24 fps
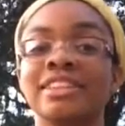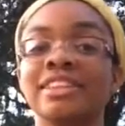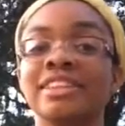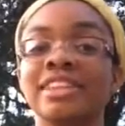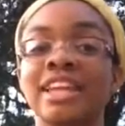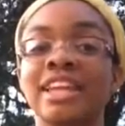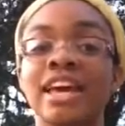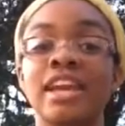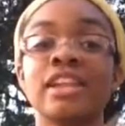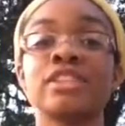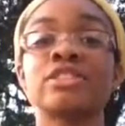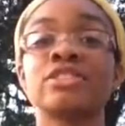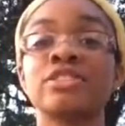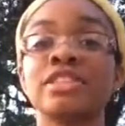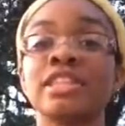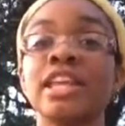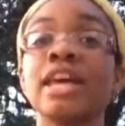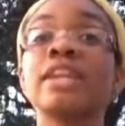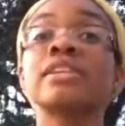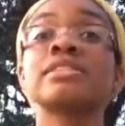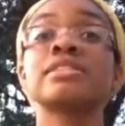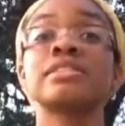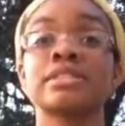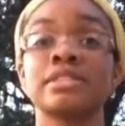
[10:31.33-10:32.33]
let a
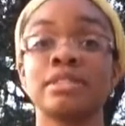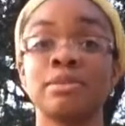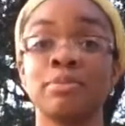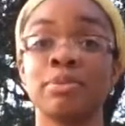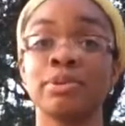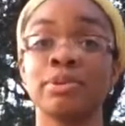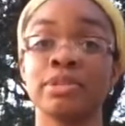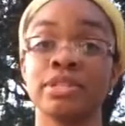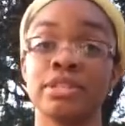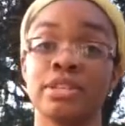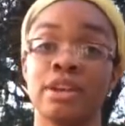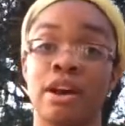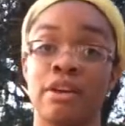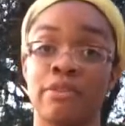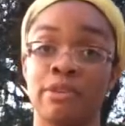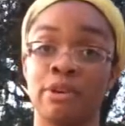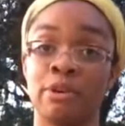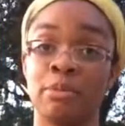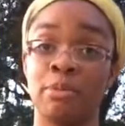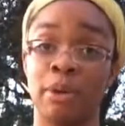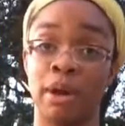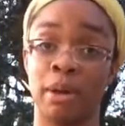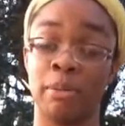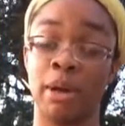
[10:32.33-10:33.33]
60% off
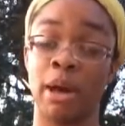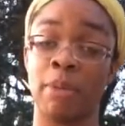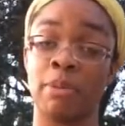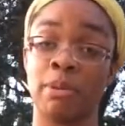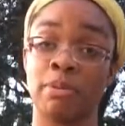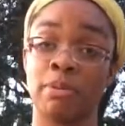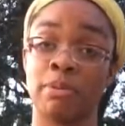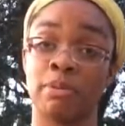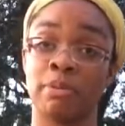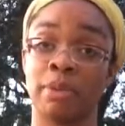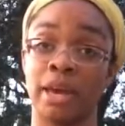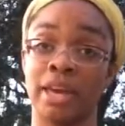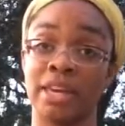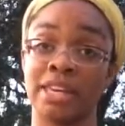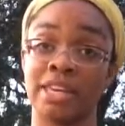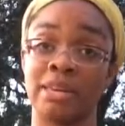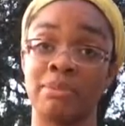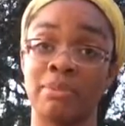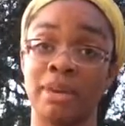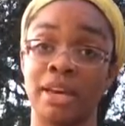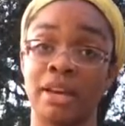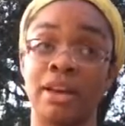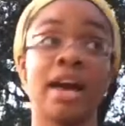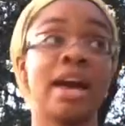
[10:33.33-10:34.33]
coupon pop up in my
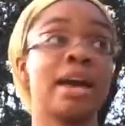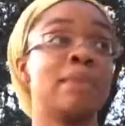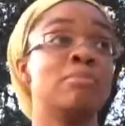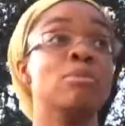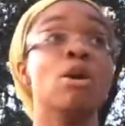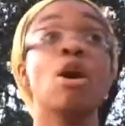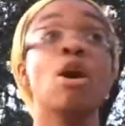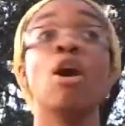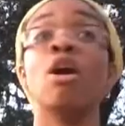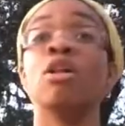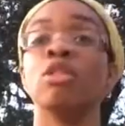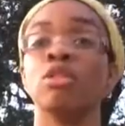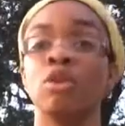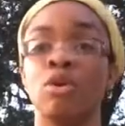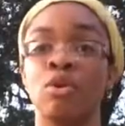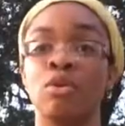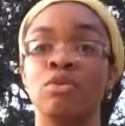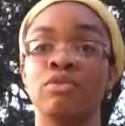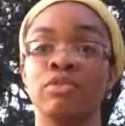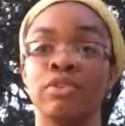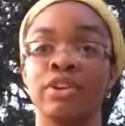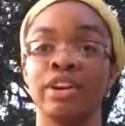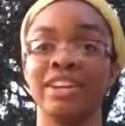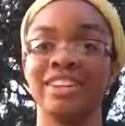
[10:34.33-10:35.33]
email. I am all
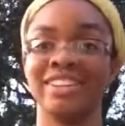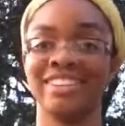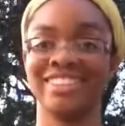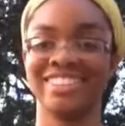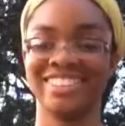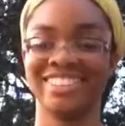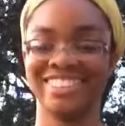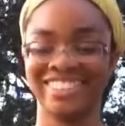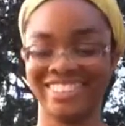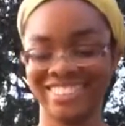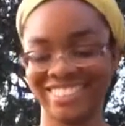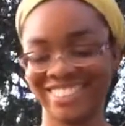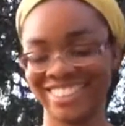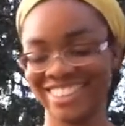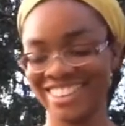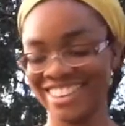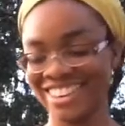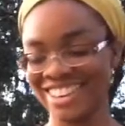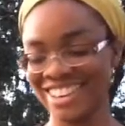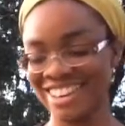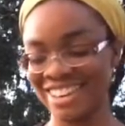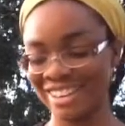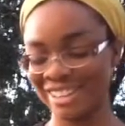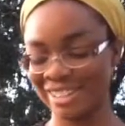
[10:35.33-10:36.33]
over it.
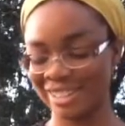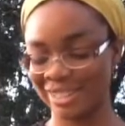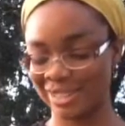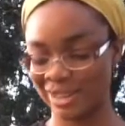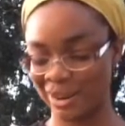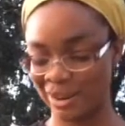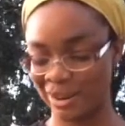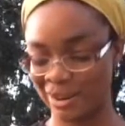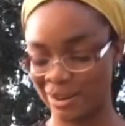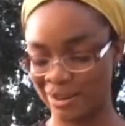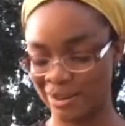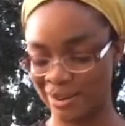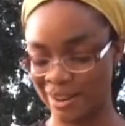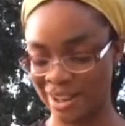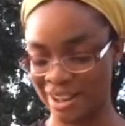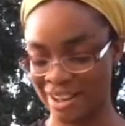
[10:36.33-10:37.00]
So,